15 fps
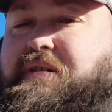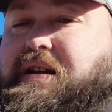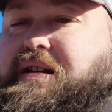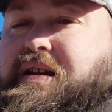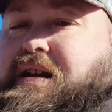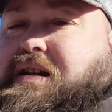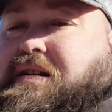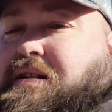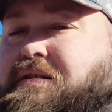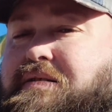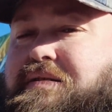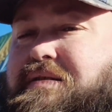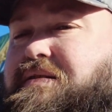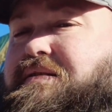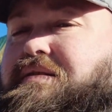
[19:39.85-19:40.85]
Need to get a
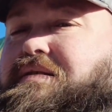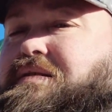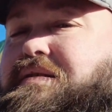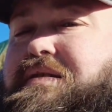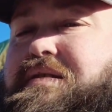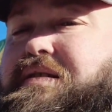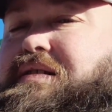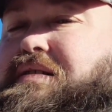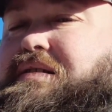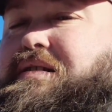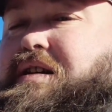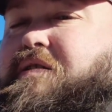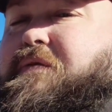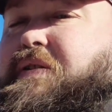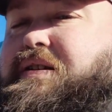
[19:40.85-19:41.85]

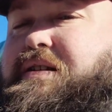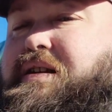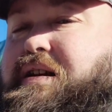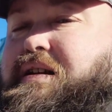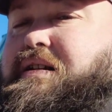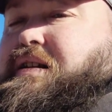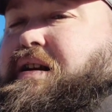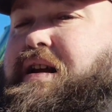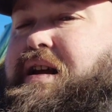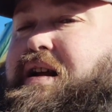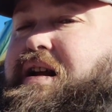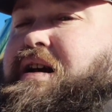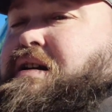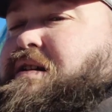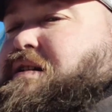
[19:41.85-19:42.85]
selfie stick to
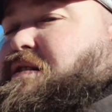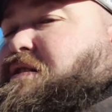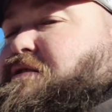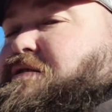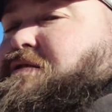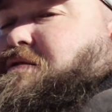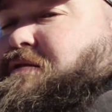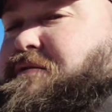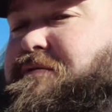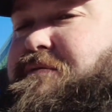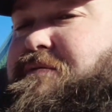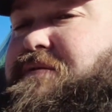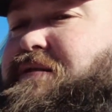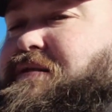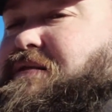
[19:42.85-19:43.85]
get out here
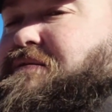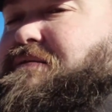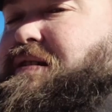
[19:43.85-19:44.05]
where you